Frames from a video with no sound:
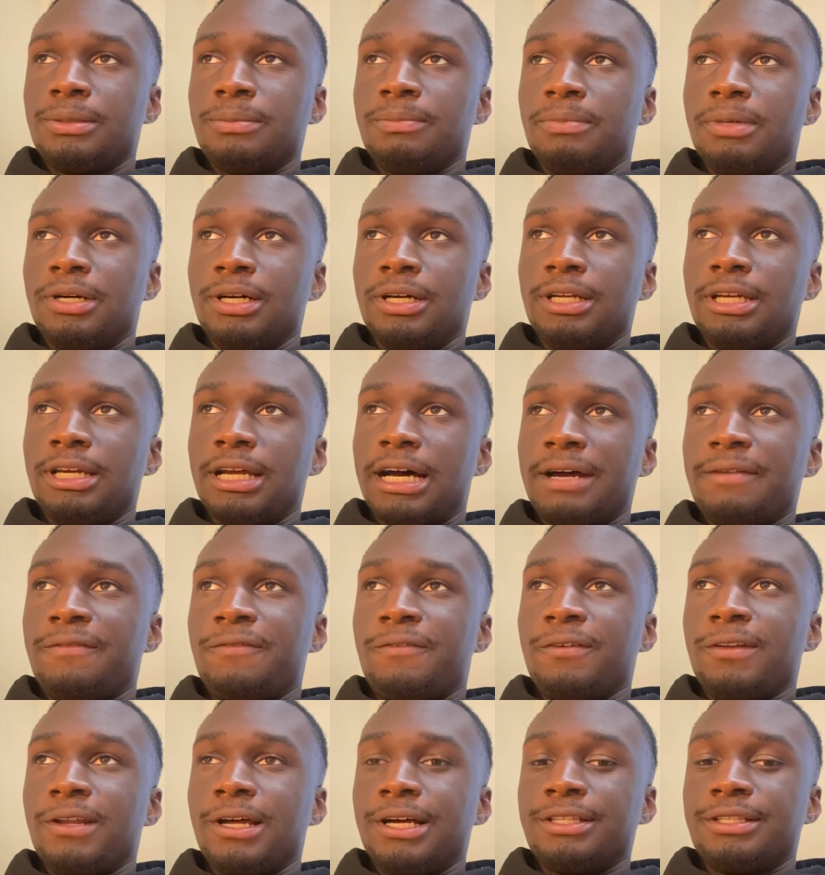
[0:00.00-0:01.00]
But I
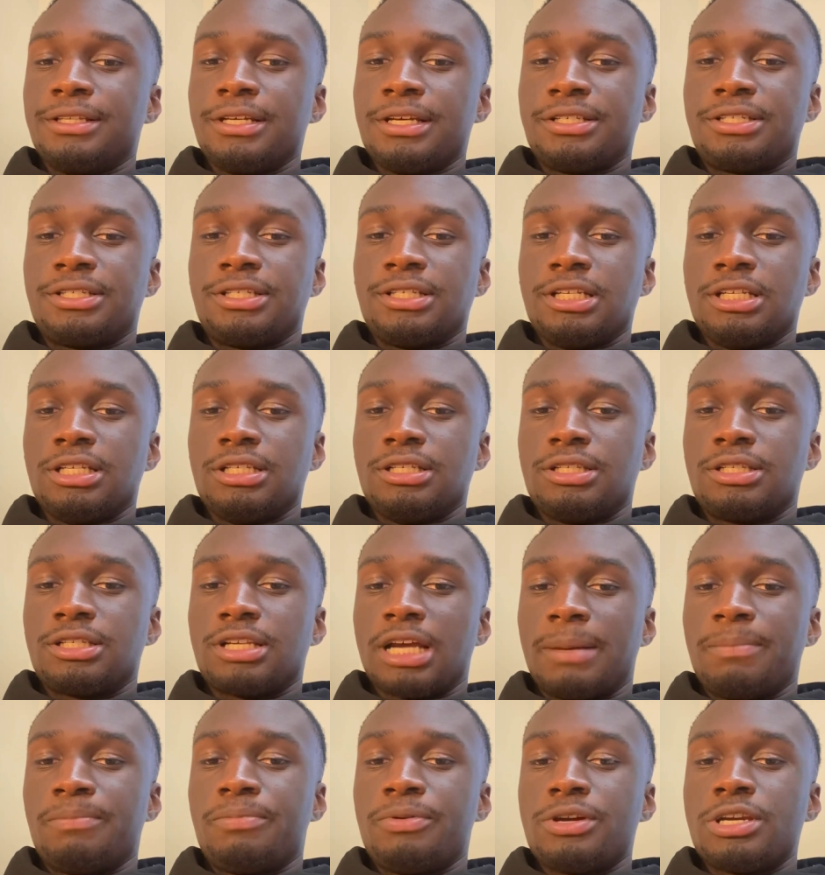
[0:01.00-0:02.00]
feel like this is,
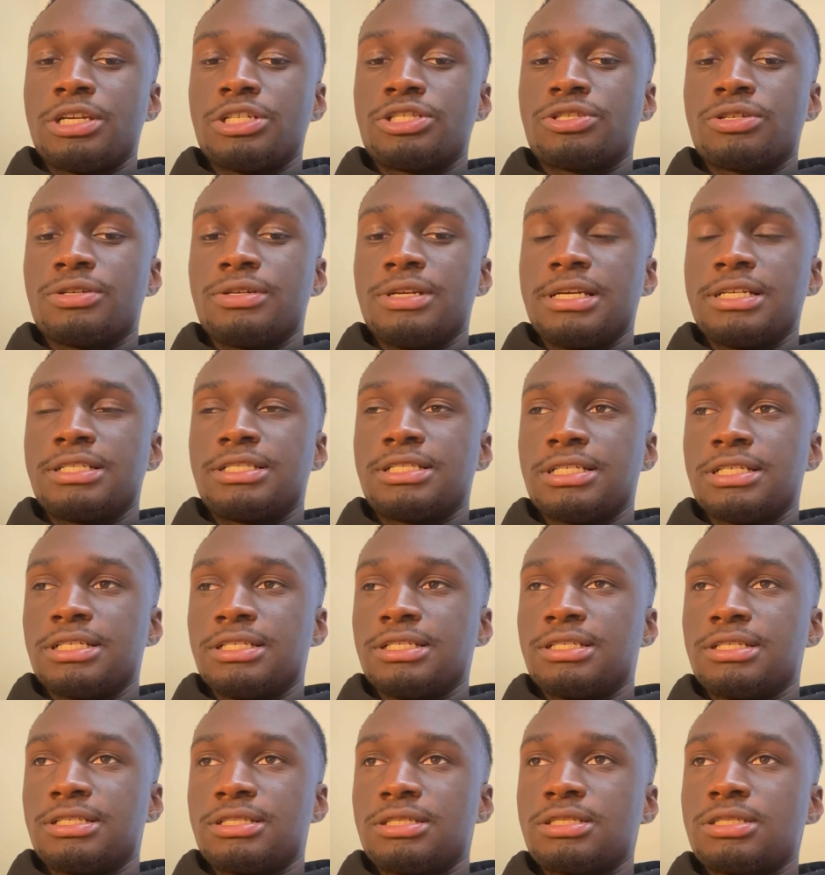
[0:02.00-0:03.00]
I'm pretty sure this
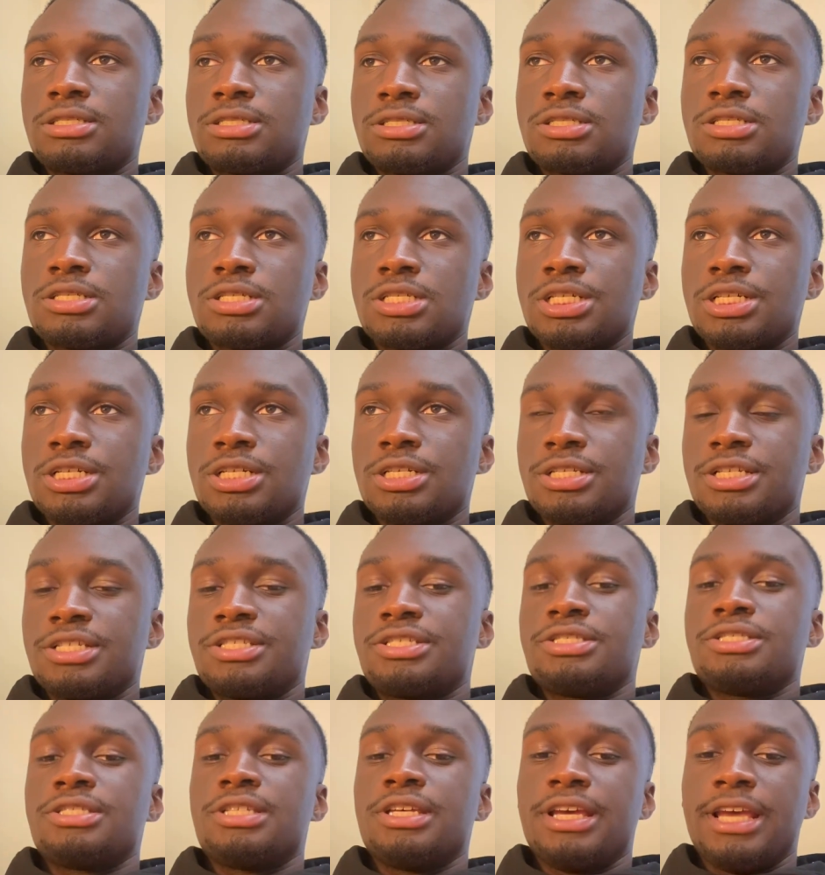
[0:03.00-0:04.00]
is, this
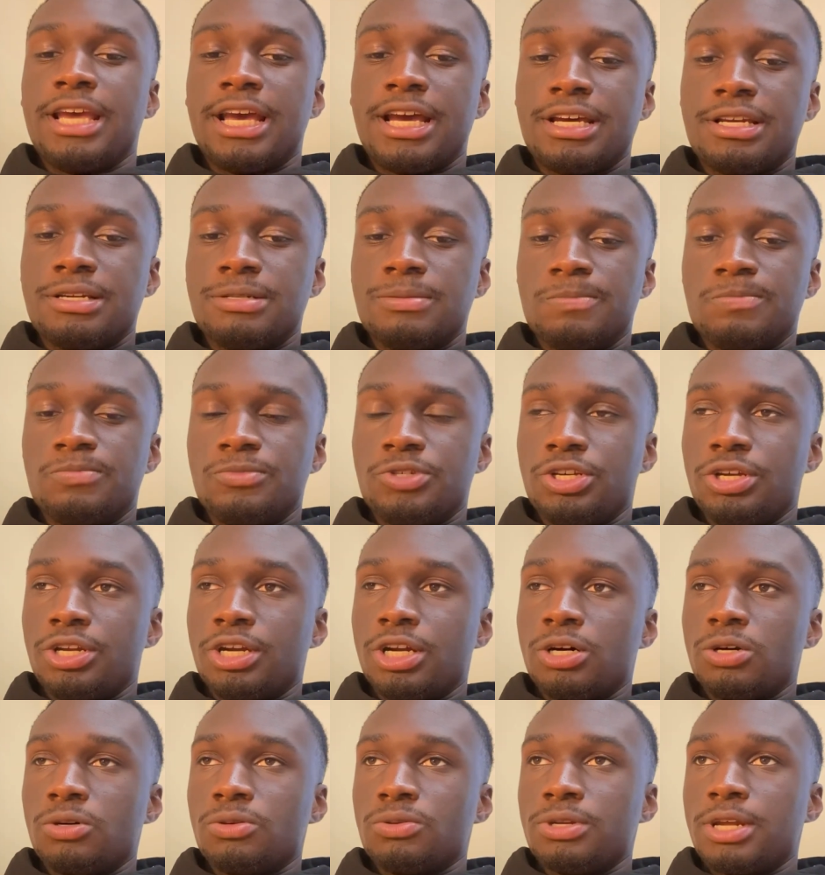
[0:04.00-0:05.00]
is the end. You
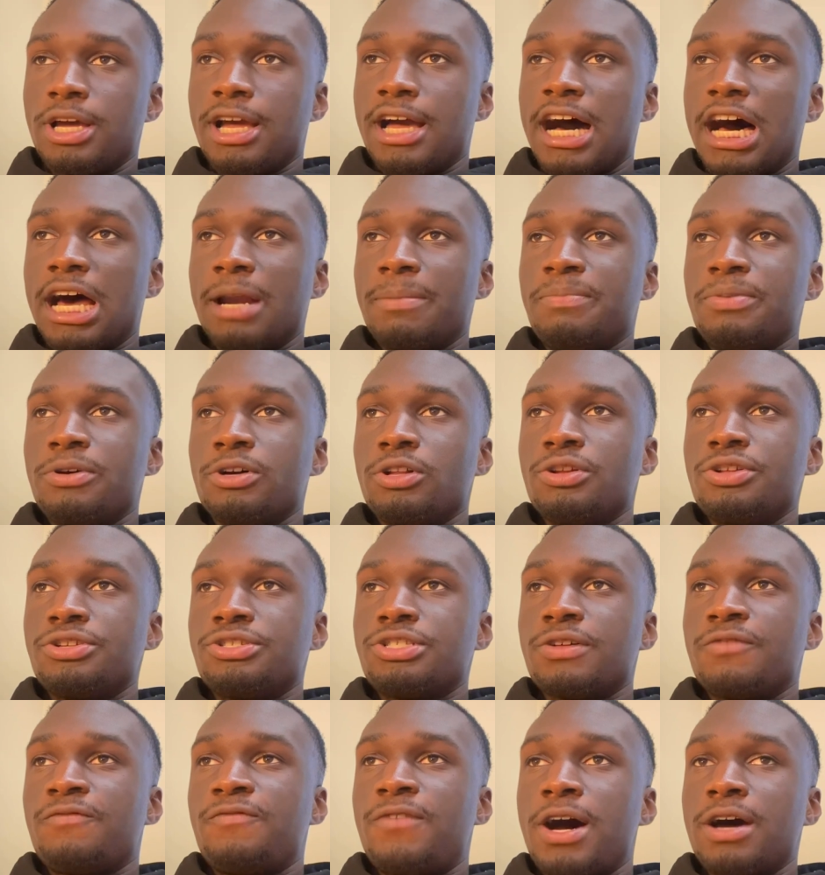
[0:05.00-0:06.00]
know, the God pill is
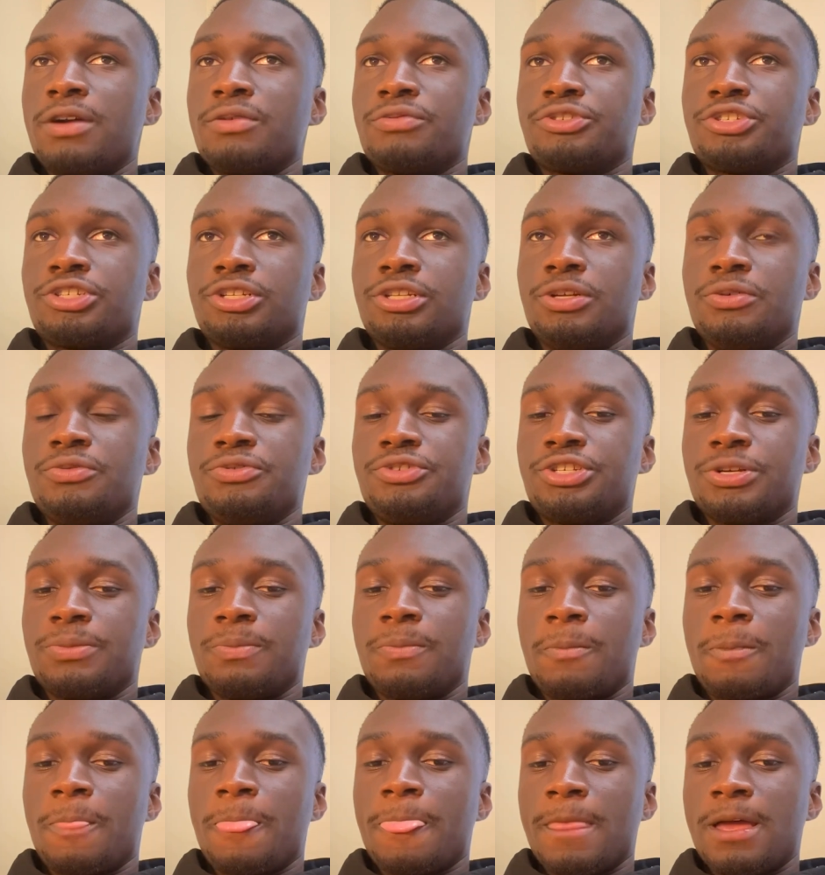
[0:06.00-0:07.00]
the final
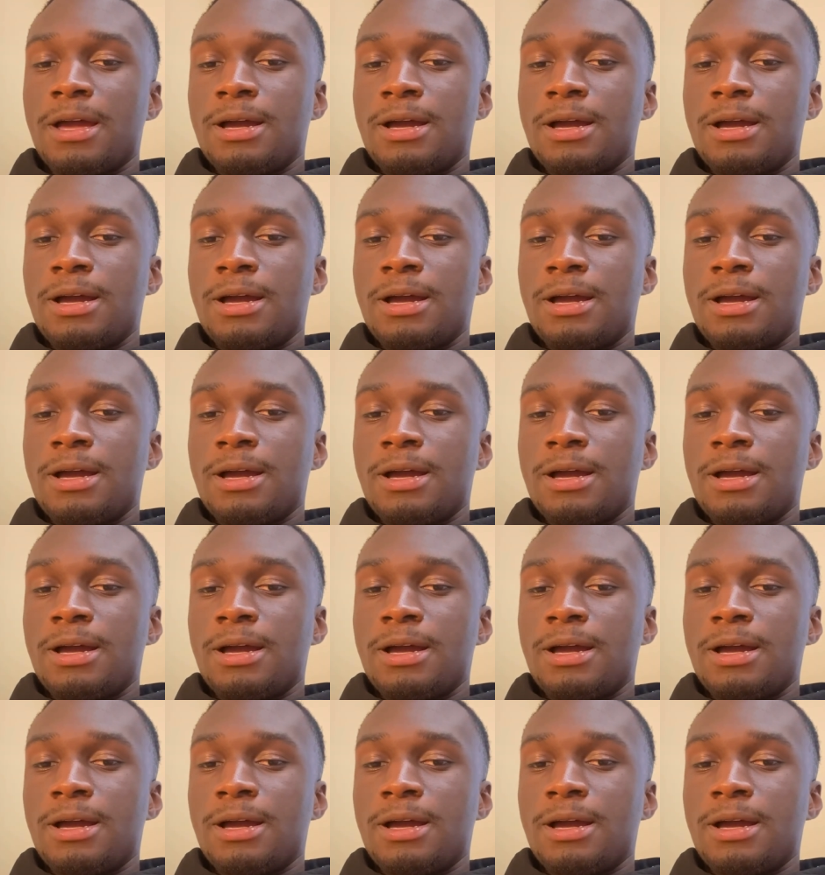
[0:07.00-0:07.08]
solution.